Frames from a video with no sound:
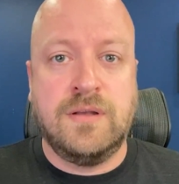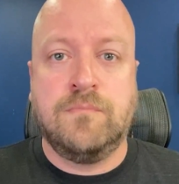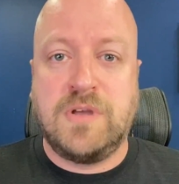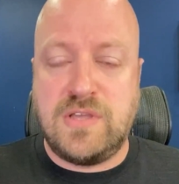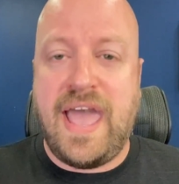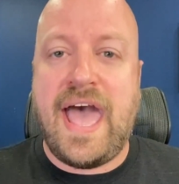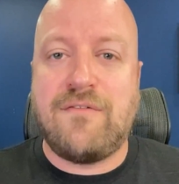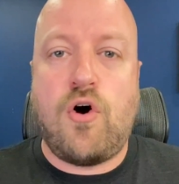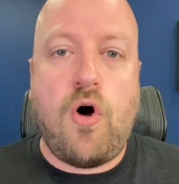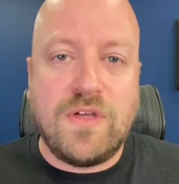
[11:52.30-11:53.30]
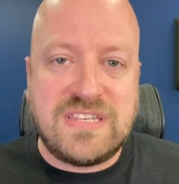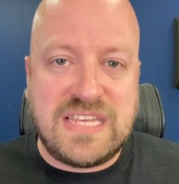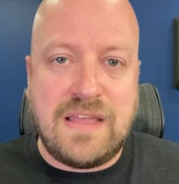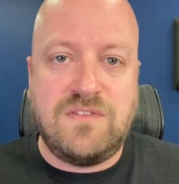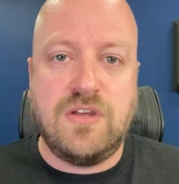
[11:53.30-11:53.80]
because you have all the
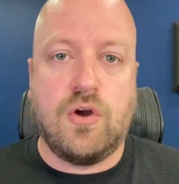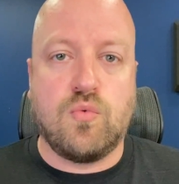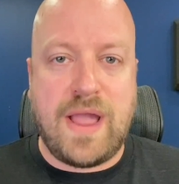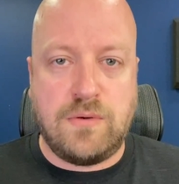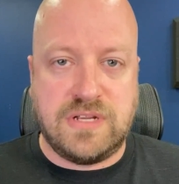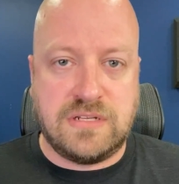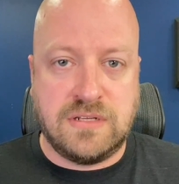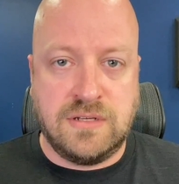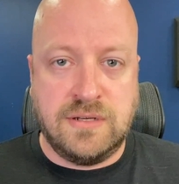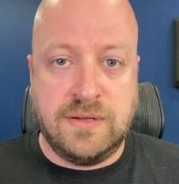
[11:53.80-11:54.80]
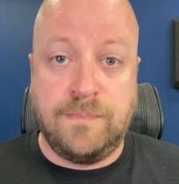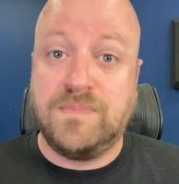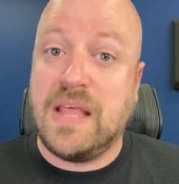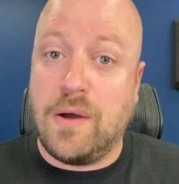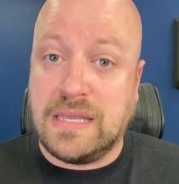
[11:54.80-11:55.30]
safety around it.
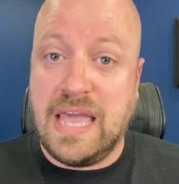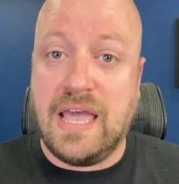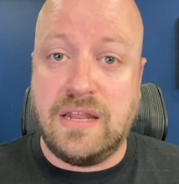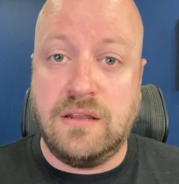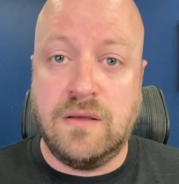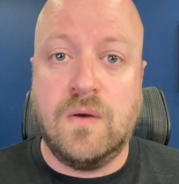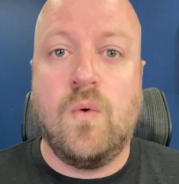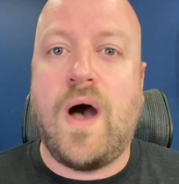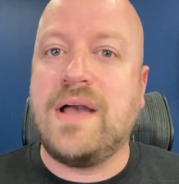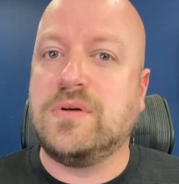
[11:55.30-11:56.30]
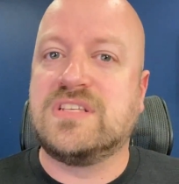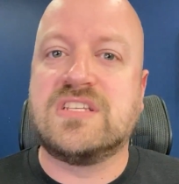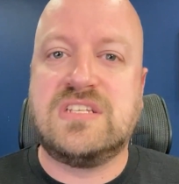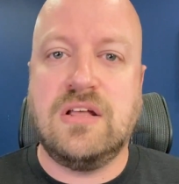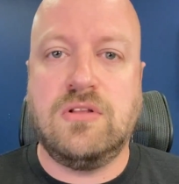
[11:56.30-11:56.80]
Now, again, I would
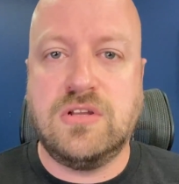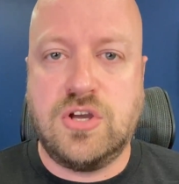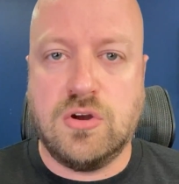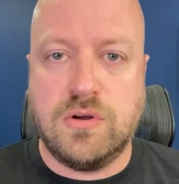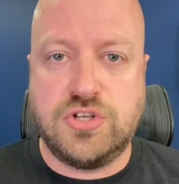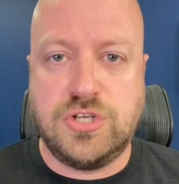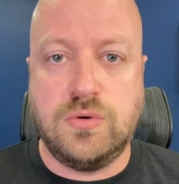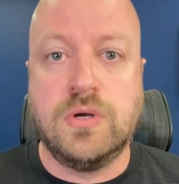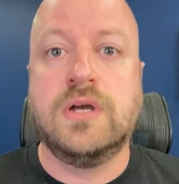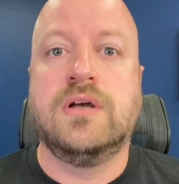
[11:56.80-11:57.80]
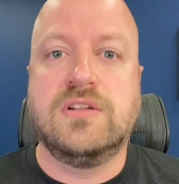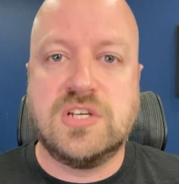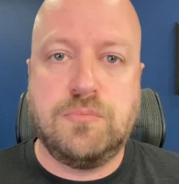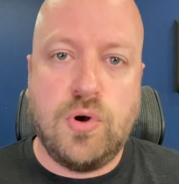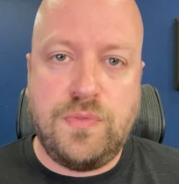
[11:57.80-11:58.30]
still encourage you to
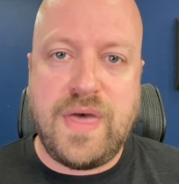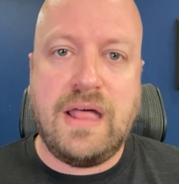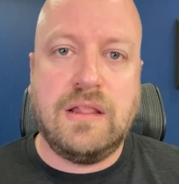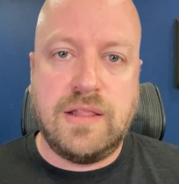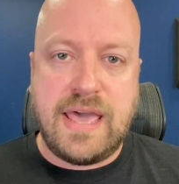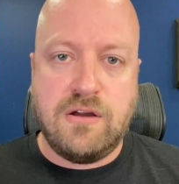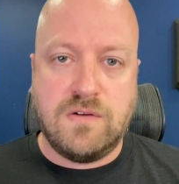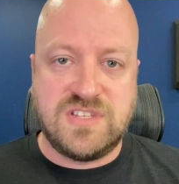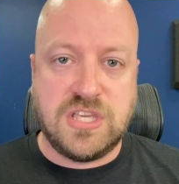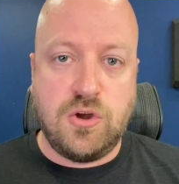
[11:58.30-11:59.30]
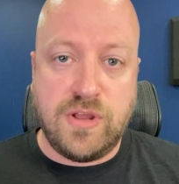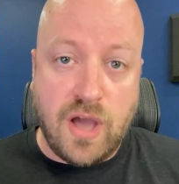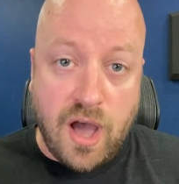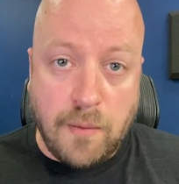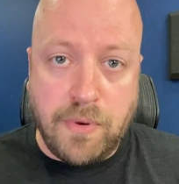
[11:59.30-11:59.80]
put that layer of security
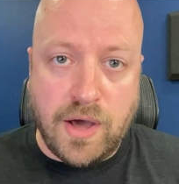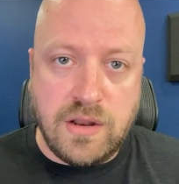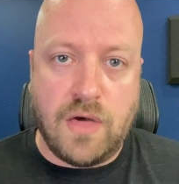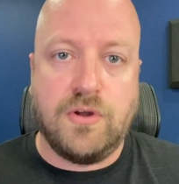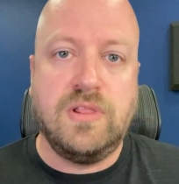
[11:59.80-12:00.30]
up another